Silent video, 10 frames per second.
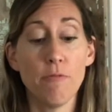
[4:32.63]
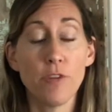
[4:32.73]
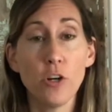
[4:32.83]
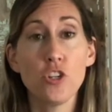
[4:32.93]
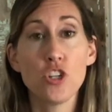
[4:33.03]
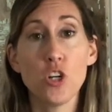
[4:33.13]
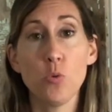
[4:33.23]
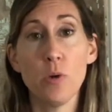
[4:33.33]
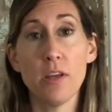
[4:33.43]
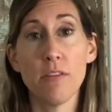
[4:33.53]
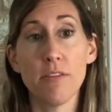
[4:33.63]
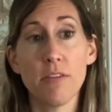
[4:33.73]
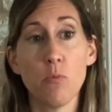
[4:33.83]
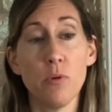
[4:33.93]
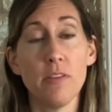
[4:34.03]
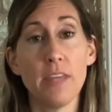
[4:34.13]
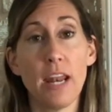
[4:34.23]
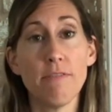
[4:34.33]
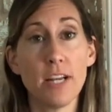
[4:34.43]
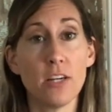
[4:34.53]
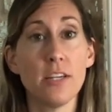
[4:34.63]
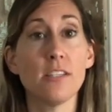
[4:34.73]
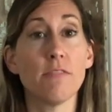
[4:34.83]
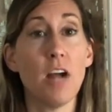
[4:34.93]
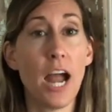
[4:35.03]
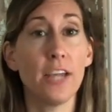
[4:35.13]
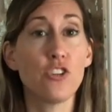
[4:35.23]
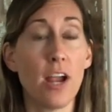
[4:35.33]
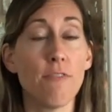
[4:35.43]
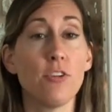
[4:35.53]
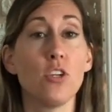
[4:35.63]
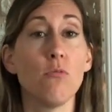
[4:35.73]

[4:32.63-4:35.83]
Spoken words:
Furniture that have areas of high traffic,